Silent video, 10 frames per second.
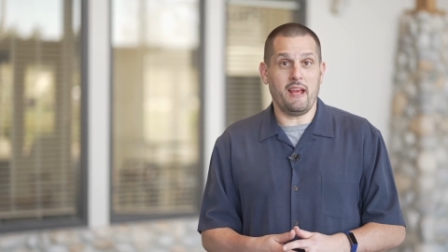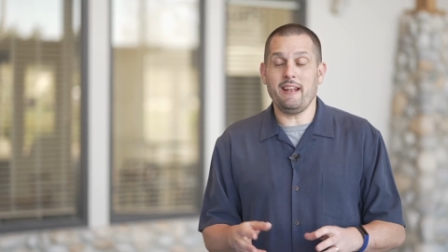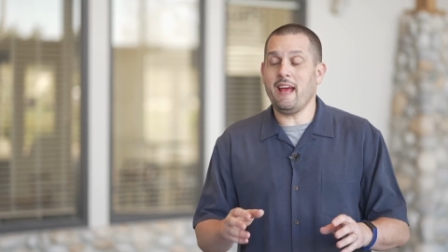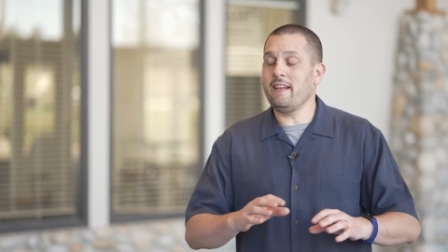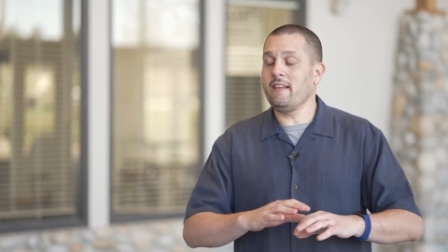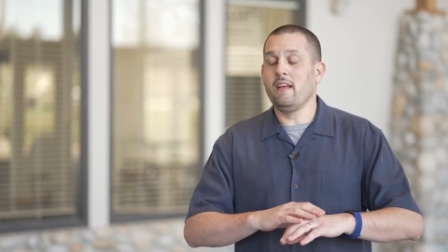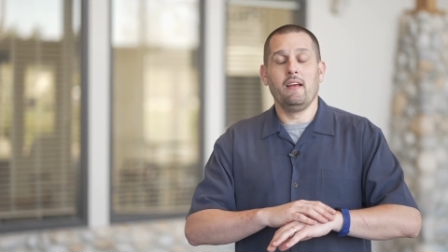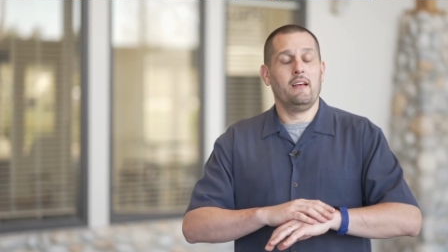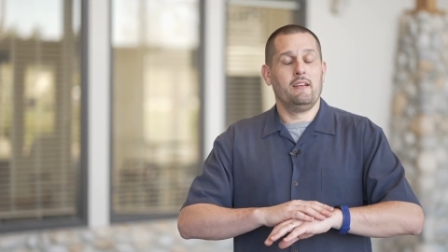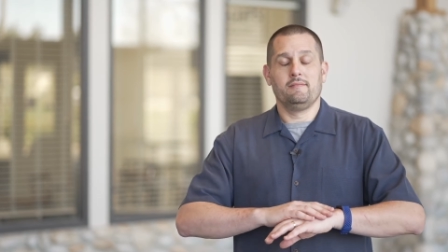And
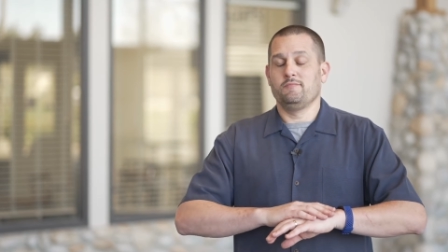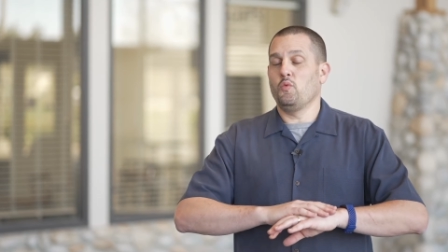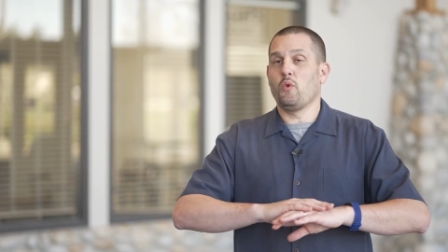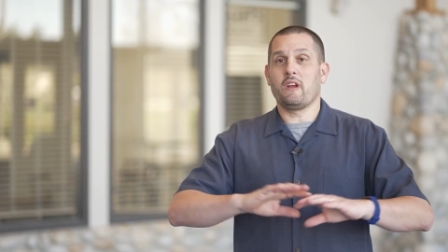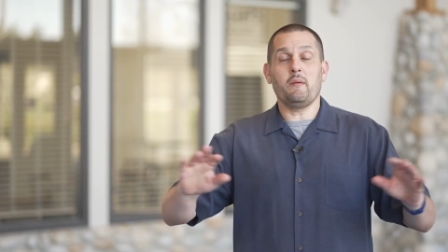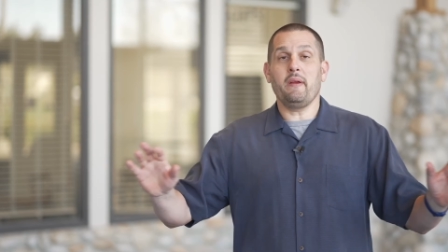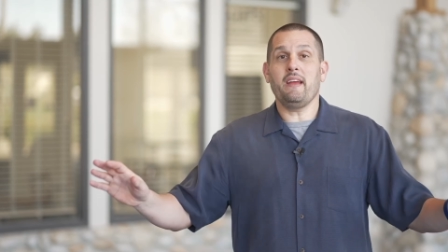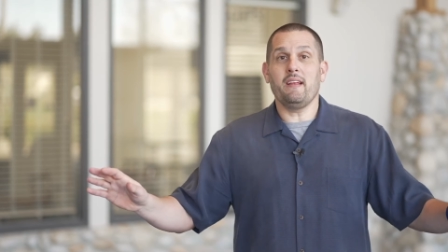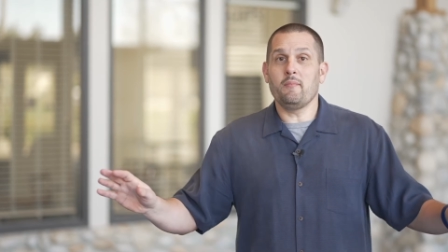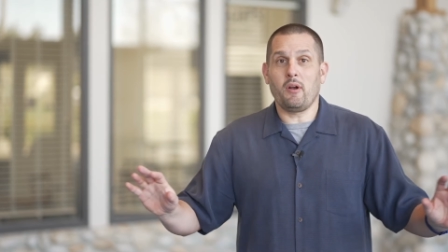we're going to
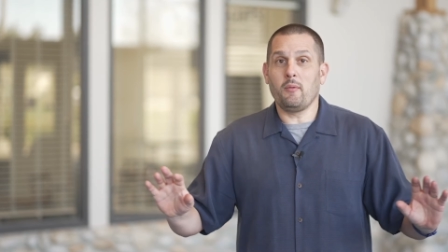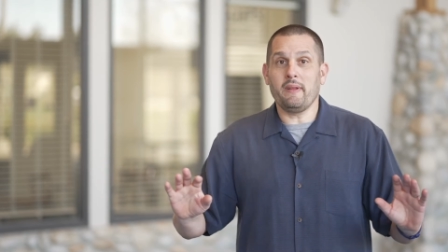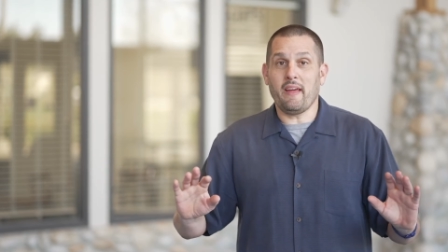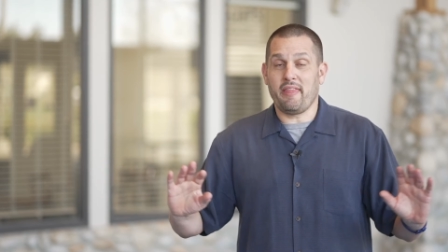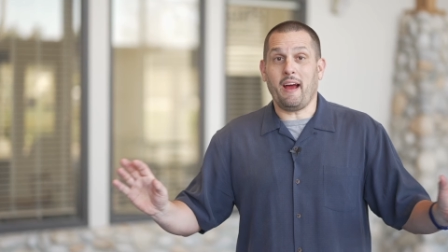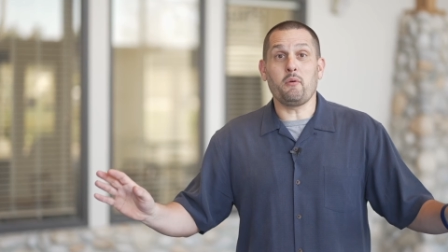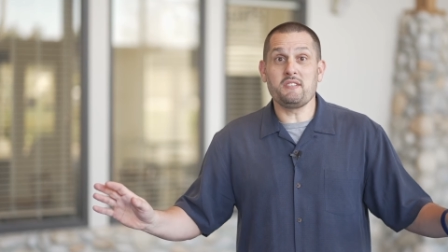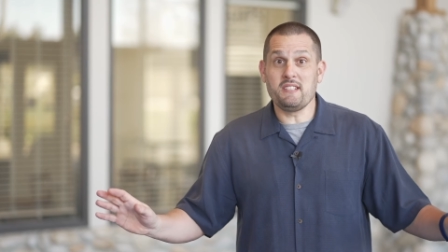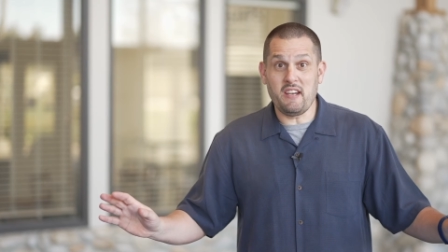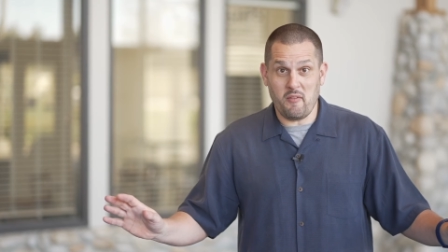be in probably
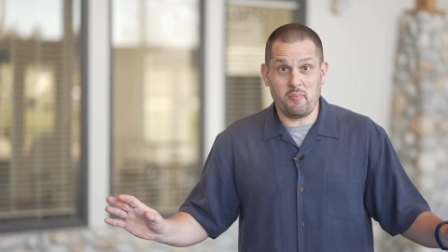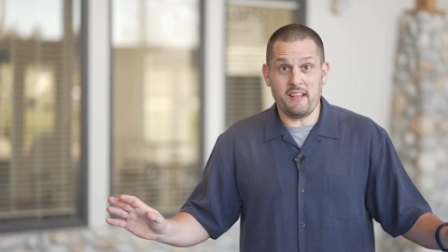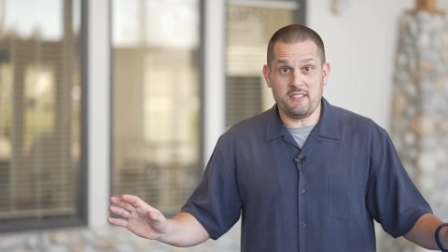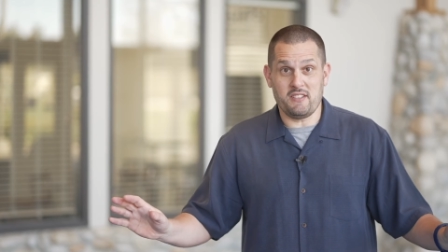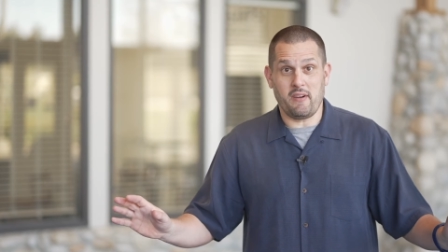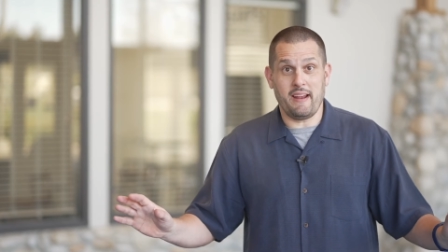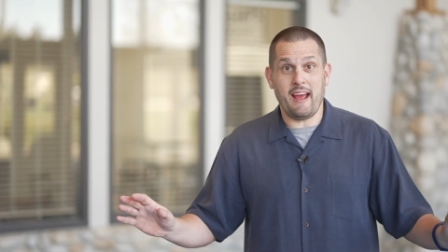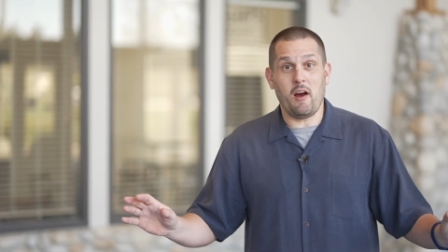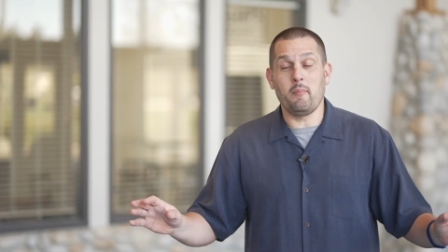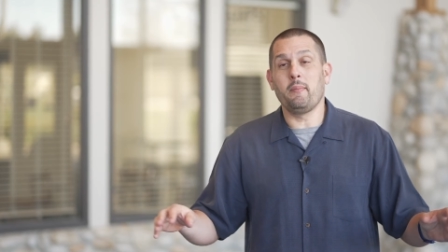1,000 different places right
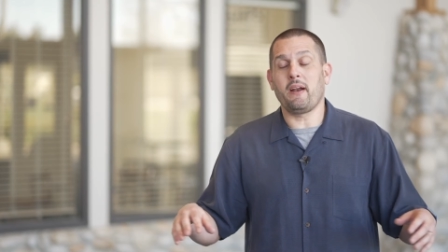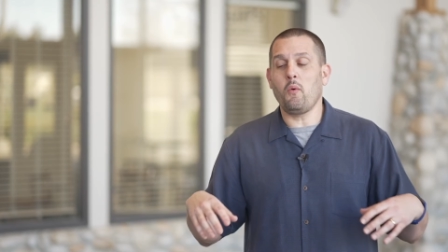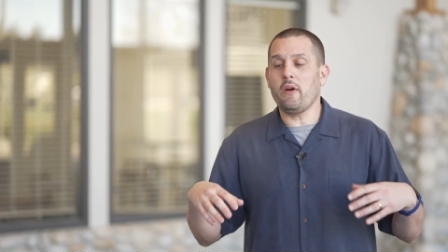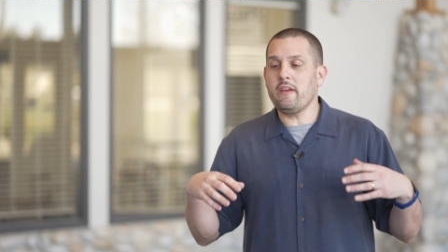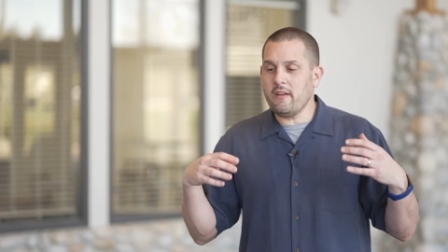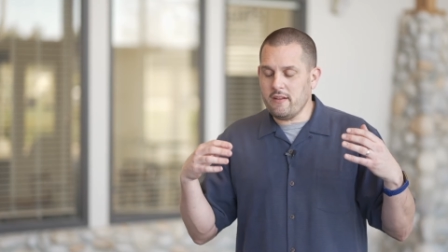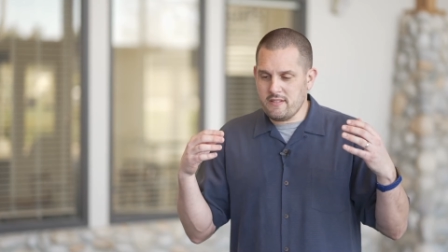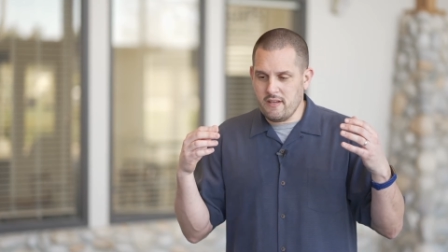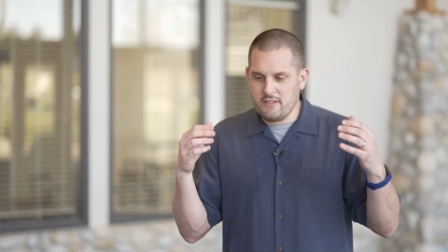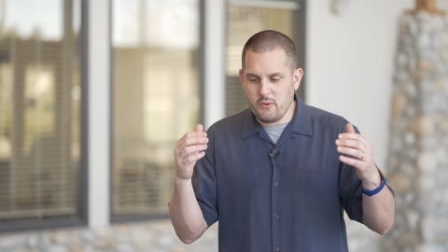now, but I want you
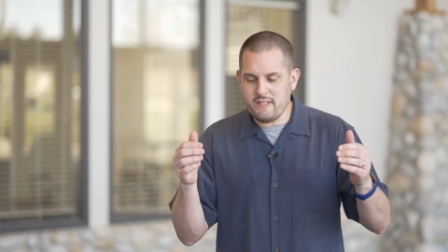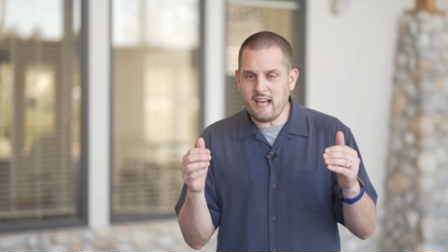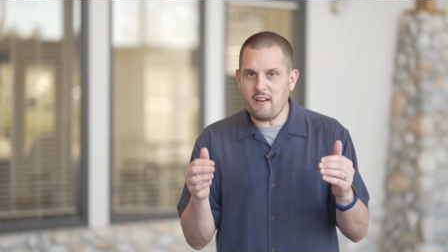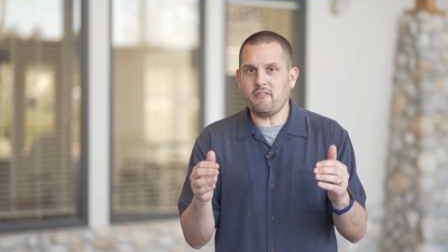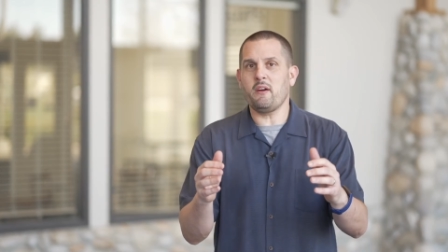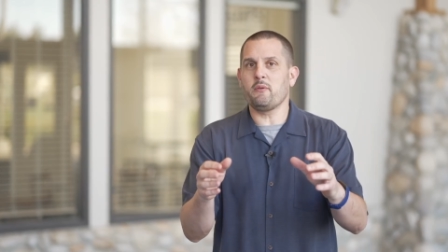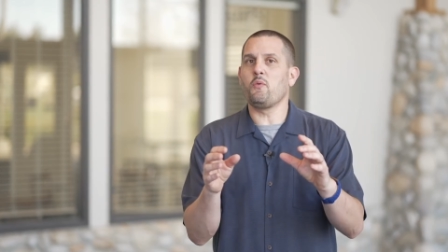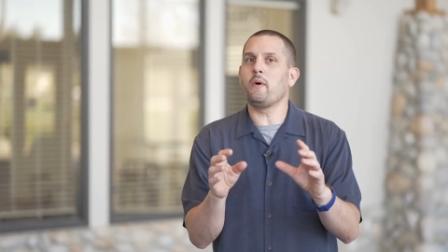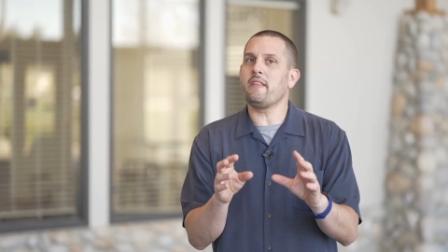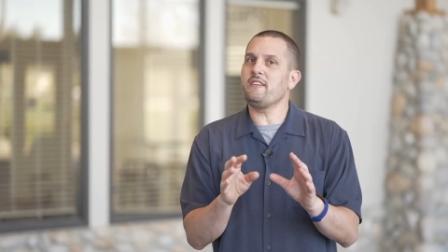to identify with
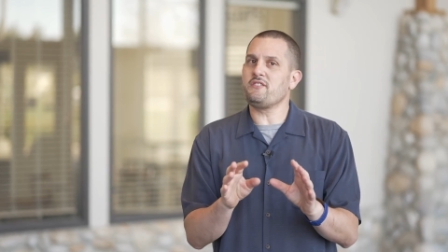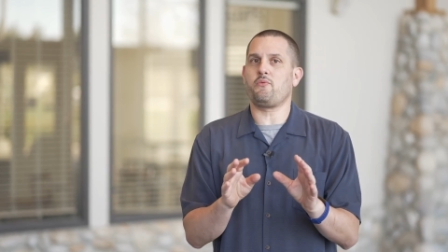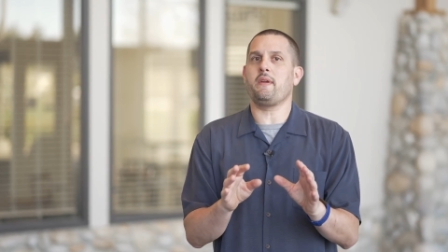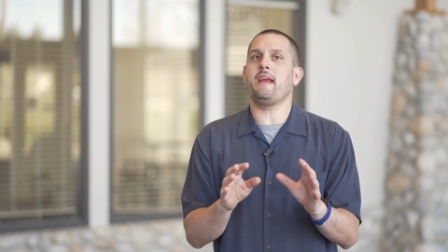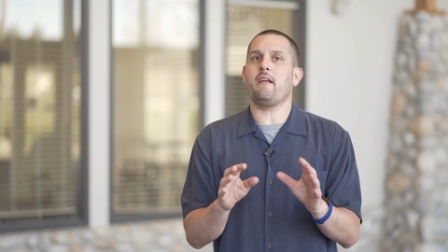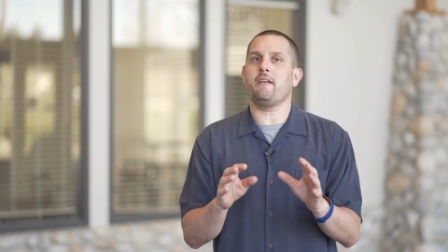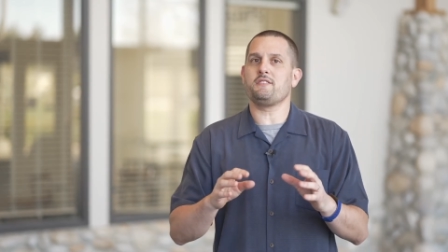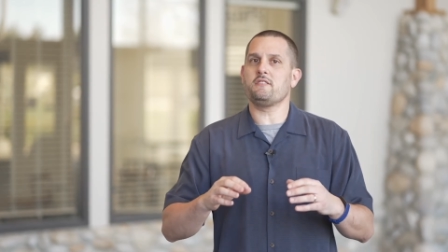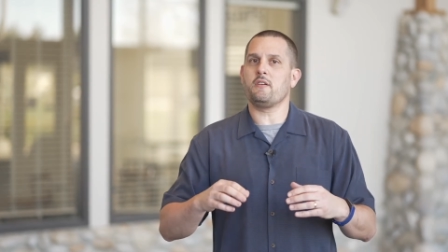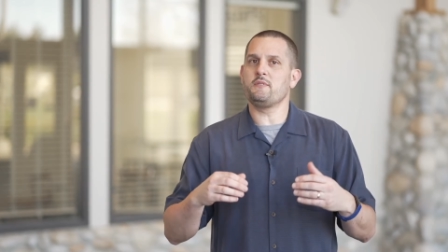one of these three
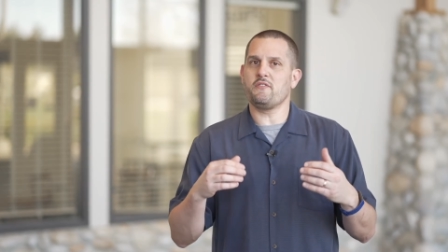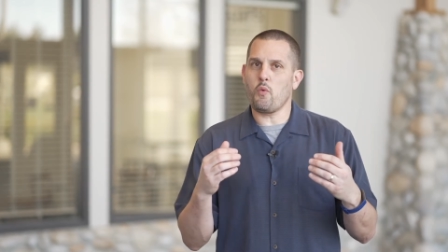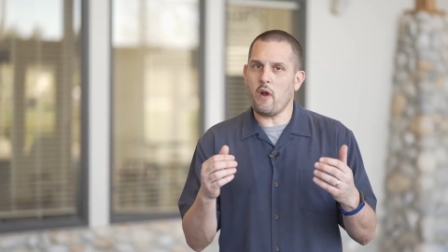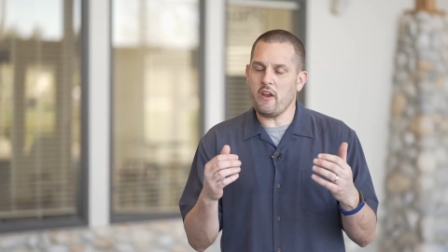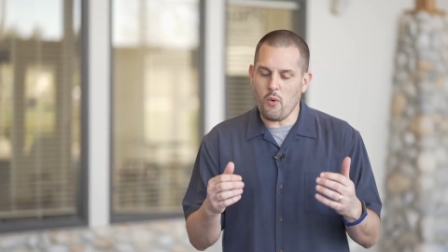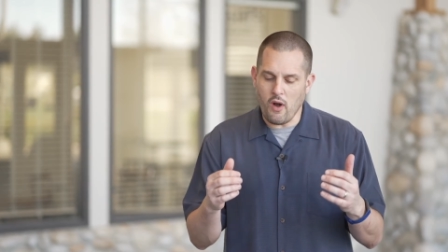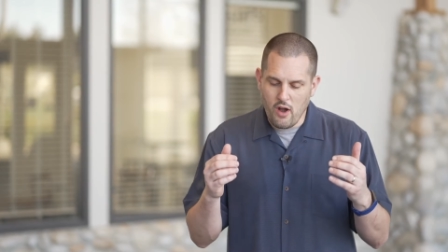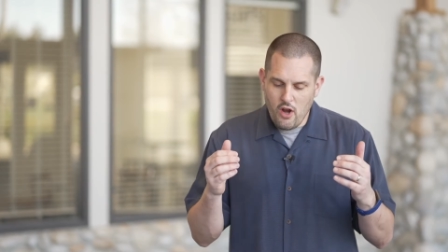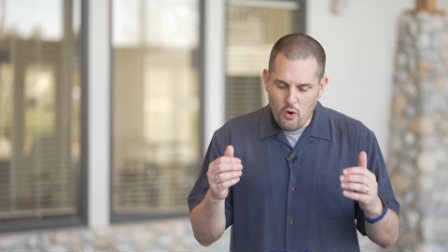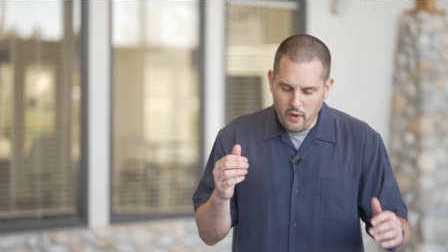areas in terms of where you
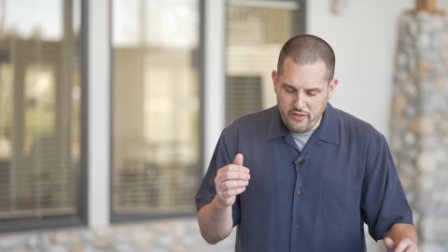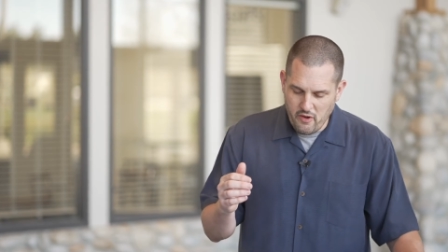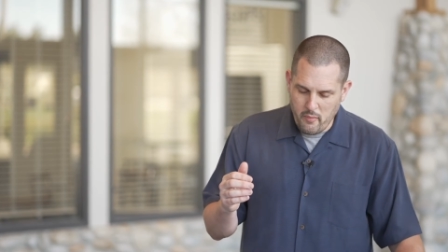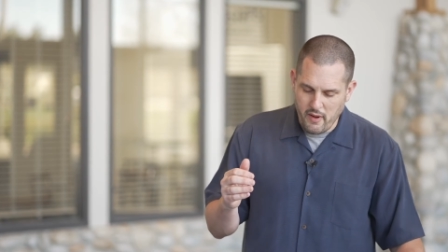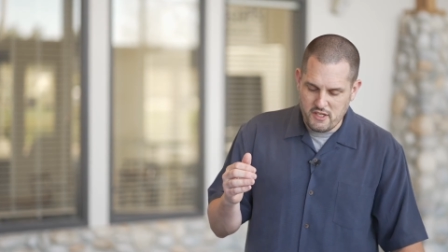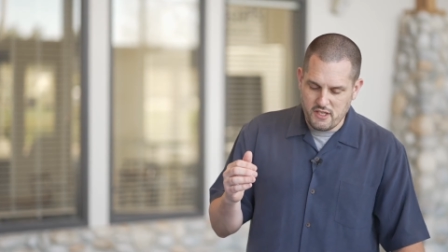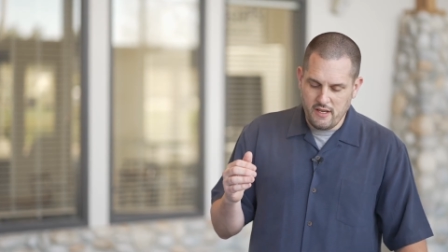are with your budget